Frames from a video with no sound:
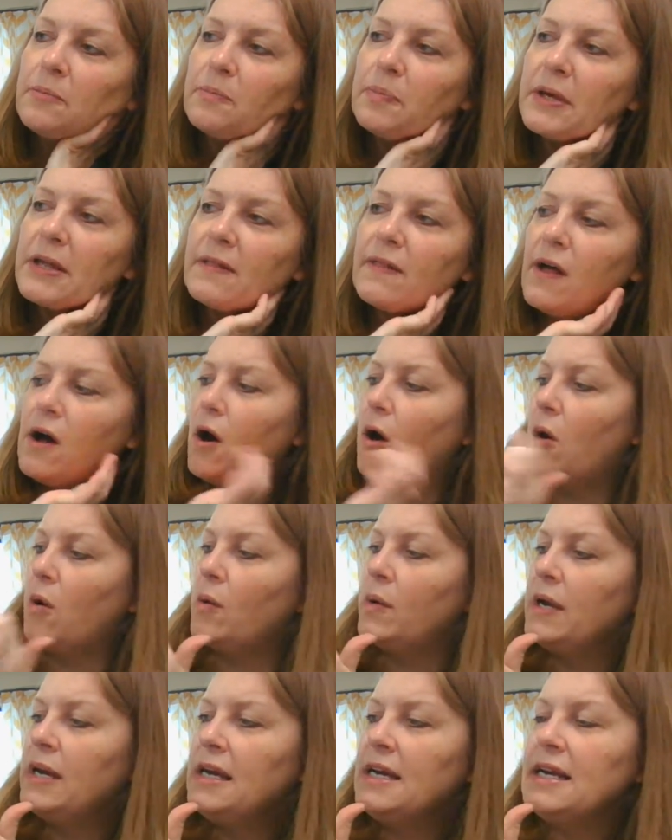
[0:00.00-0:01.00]

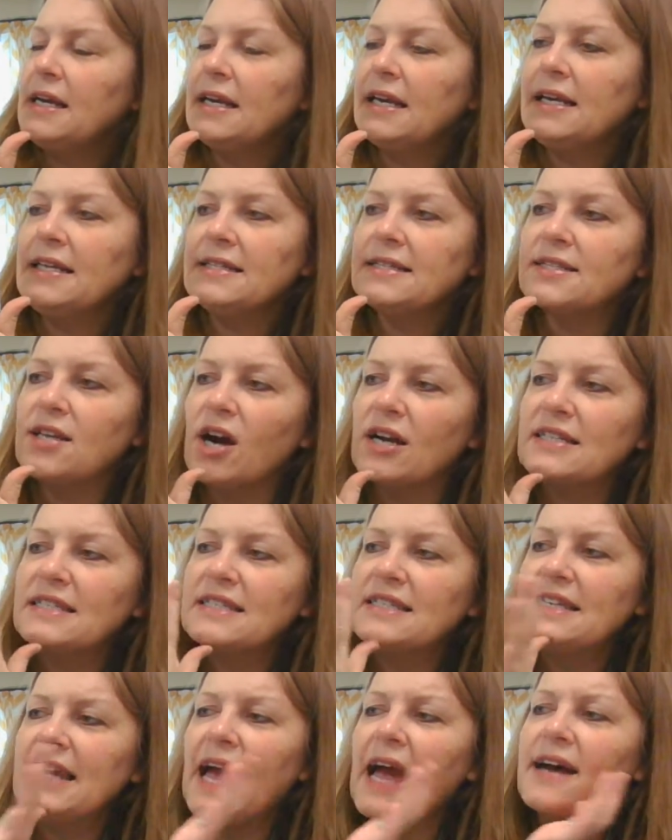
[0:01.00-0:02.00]
Below, he saw
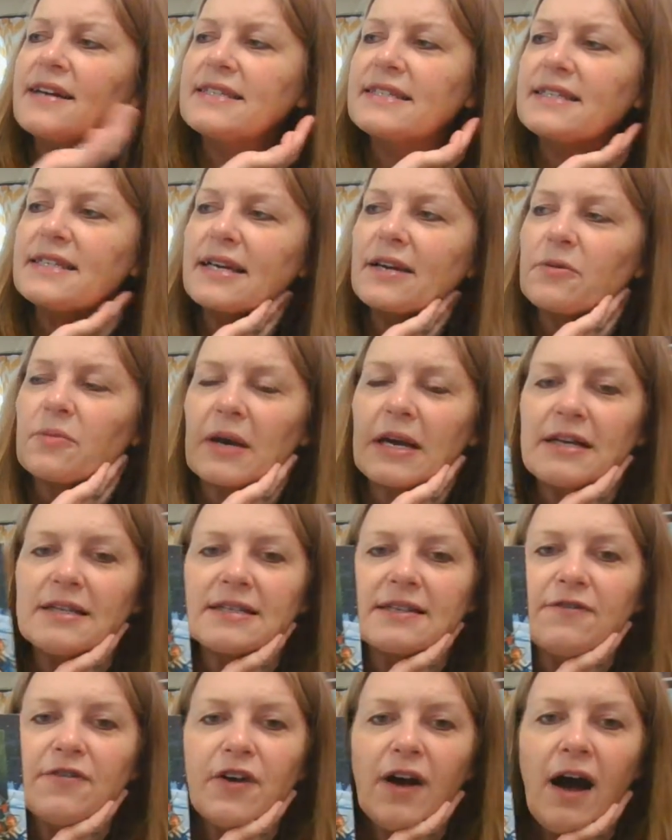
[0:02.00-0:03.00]
dazzling
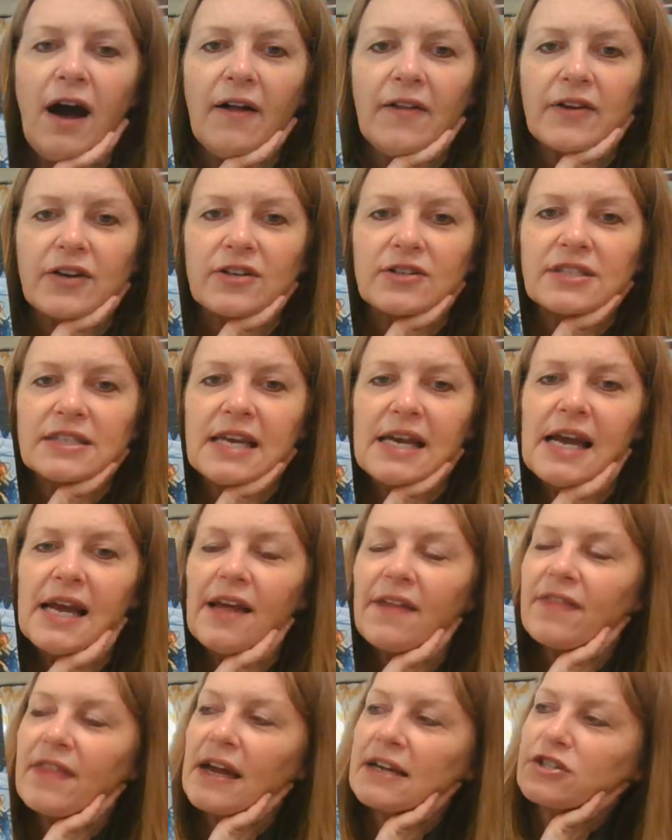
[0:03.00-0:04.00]
rays of colors
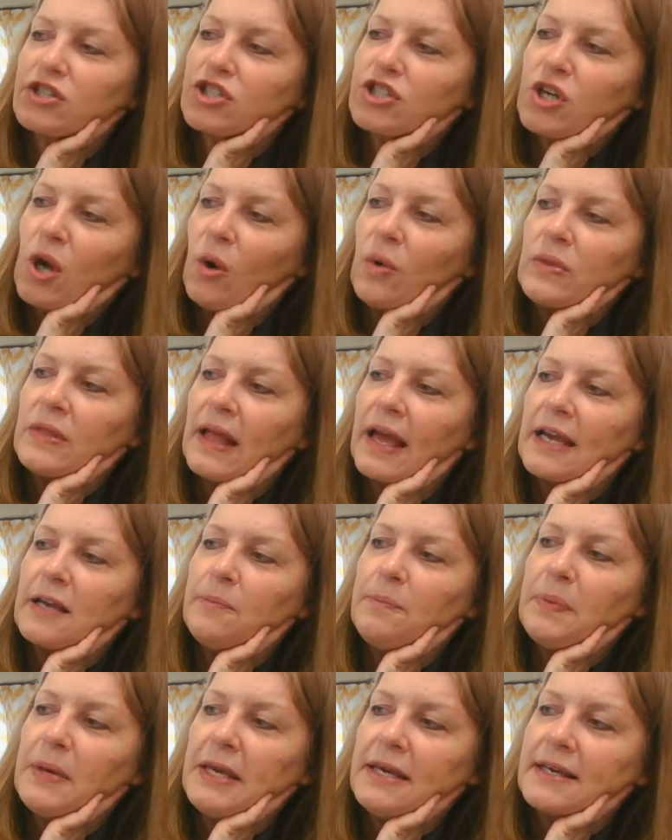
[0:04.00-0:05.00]
that shone
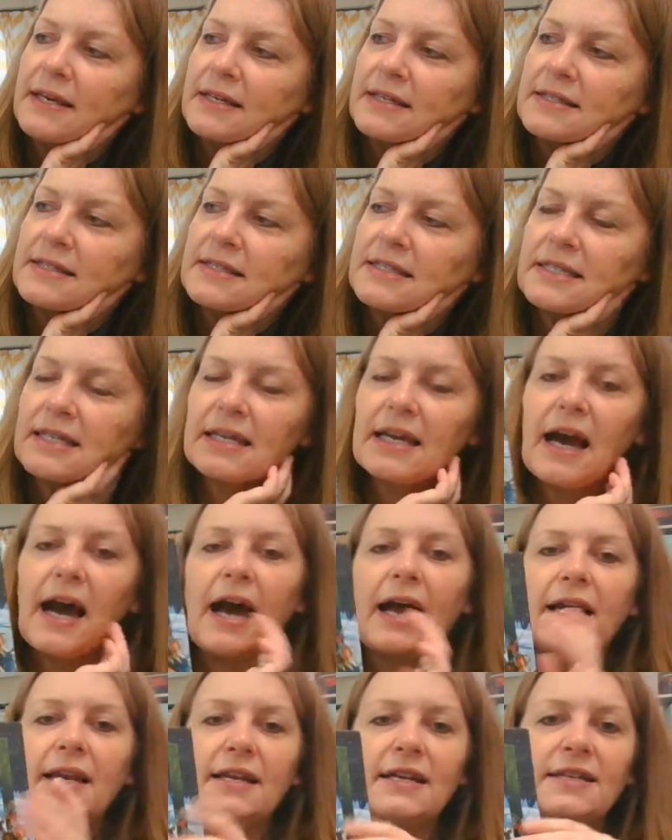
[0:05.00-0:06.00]
like beacons to
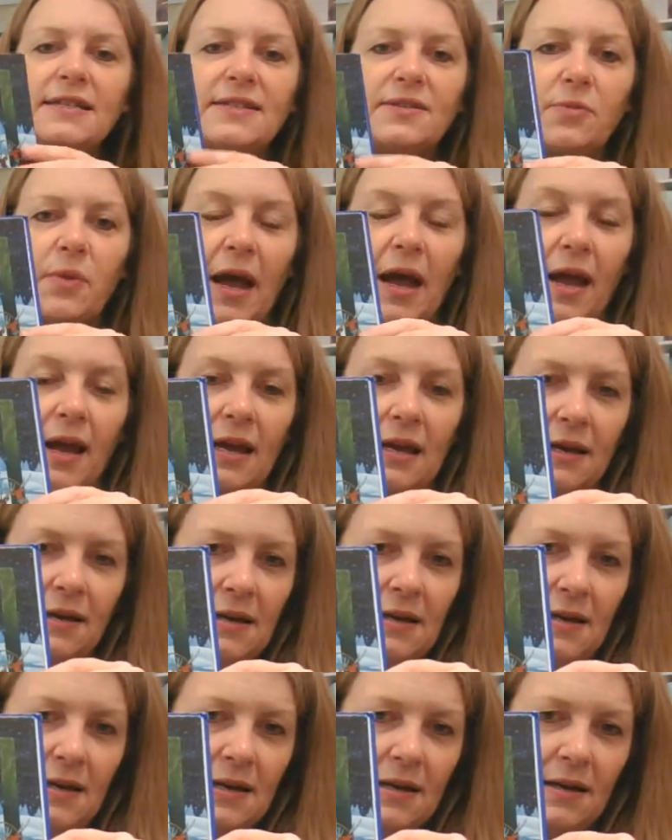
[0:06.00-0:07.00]
guide his way.
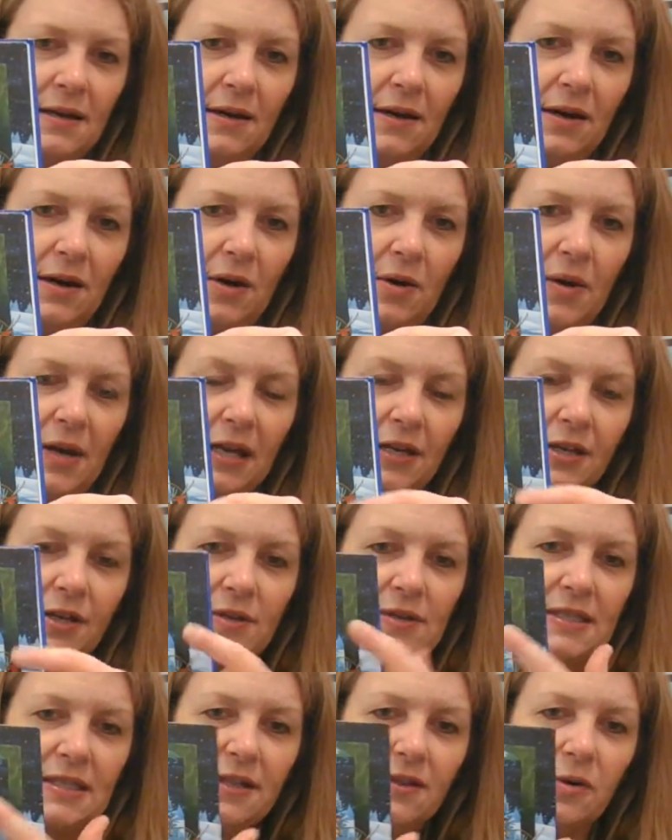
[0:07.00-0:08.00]
Okay, do
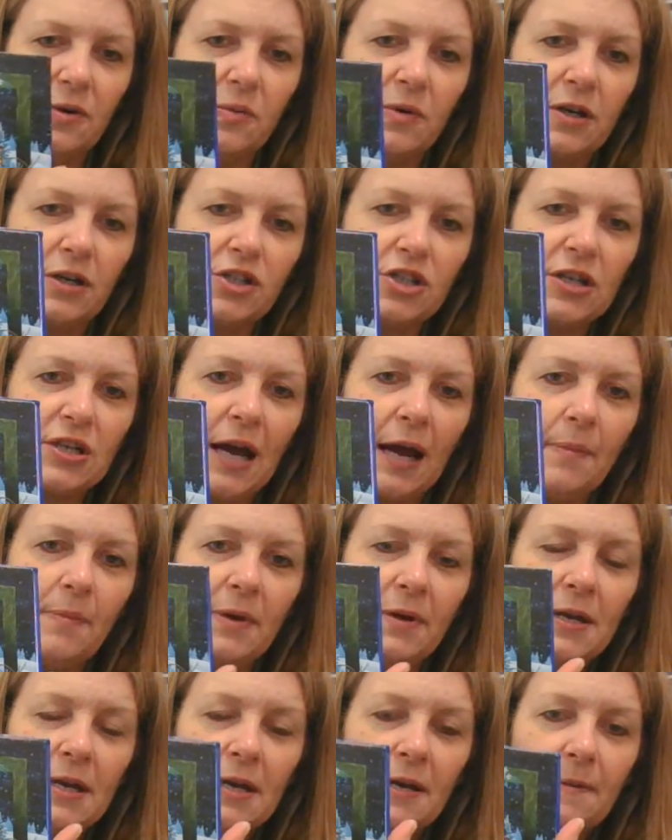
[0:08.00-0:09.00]
you see the
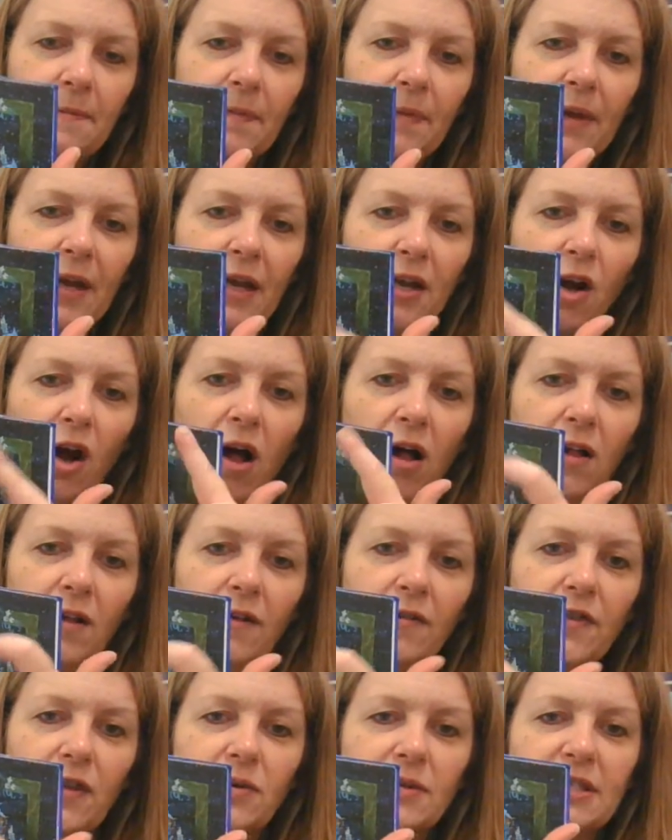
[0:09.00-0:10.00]
workshop and all
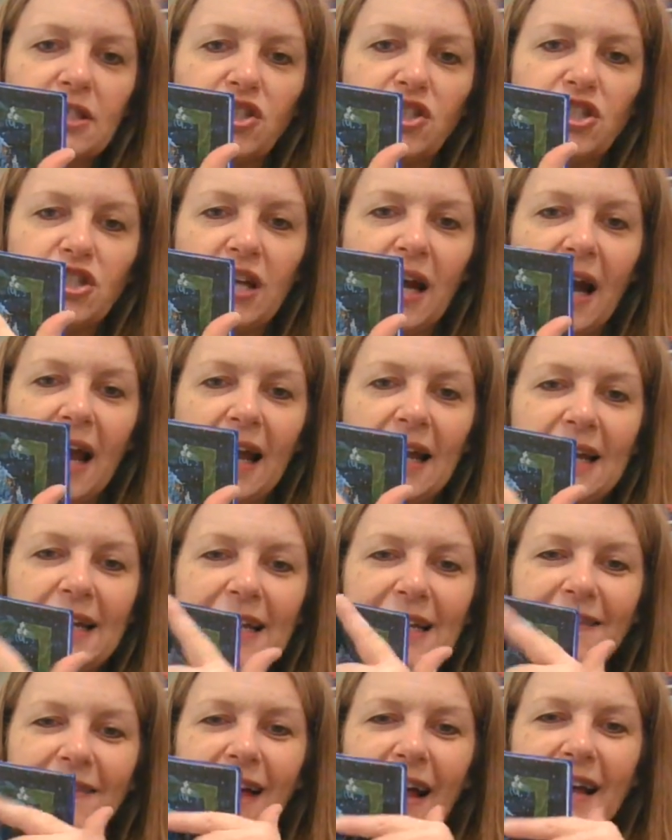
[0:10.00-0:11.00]
of those
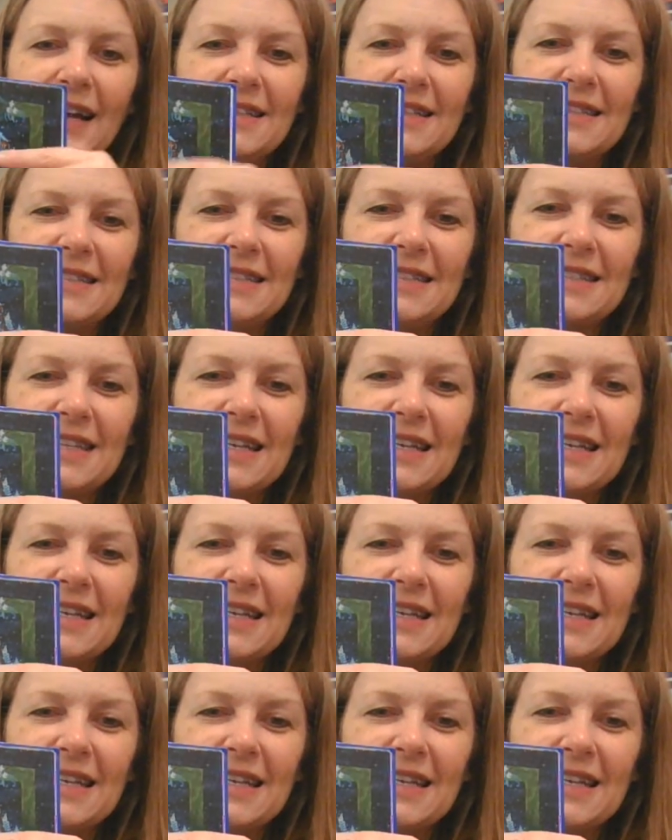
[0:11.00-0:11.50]
shiny lights?